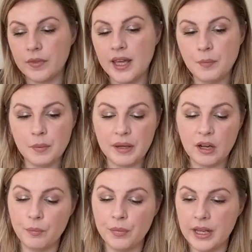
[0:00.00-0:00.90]
keeping me
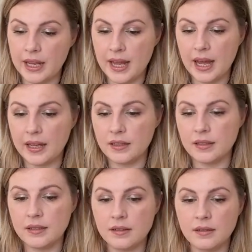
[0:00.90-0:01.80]
company and
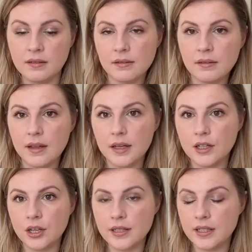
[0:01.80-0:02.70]

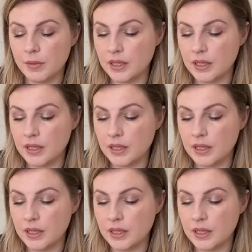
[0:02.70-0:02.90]
energizing me